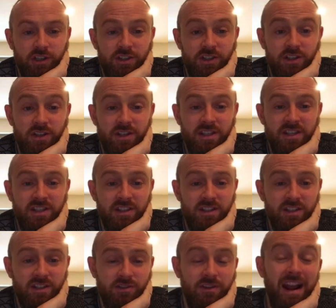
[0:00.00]
So this is a
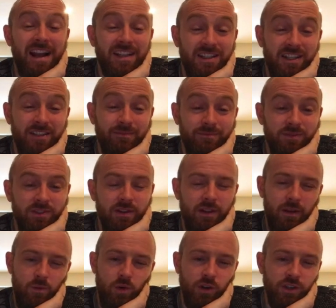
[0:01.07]
distractor. So
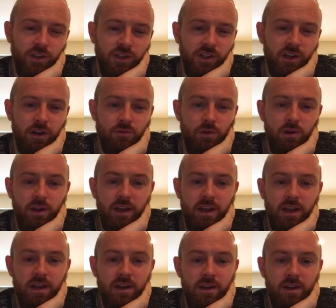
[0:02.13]
they want you to go wrong
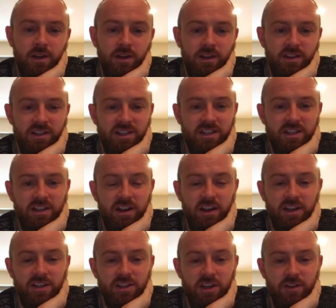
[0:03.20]
here because this is
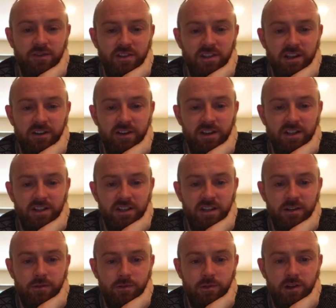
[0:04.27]
high surface area, isn't
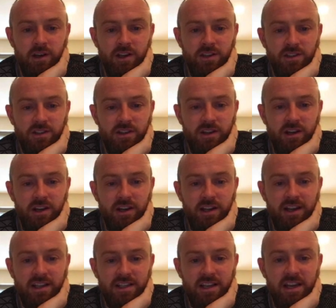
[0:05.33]
it? High
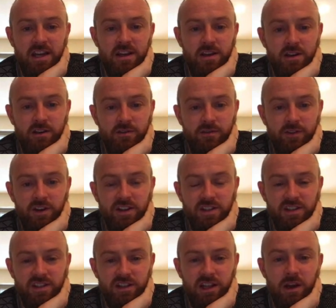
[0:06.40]
SA
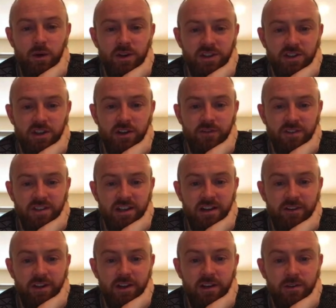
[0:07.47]
versus lower surface
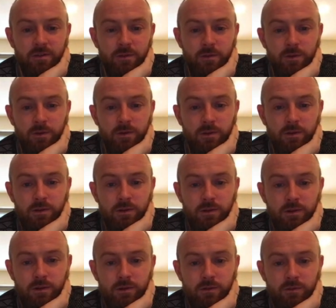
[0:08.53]
area
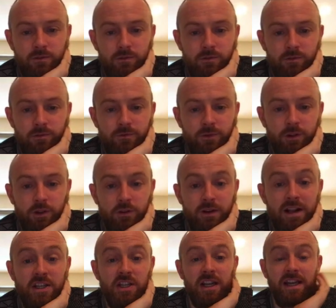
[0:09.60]
for the
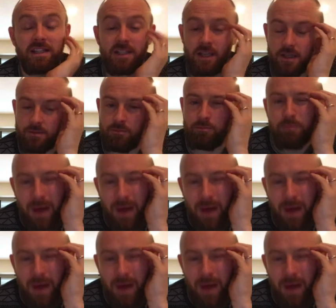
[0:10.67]
granulated.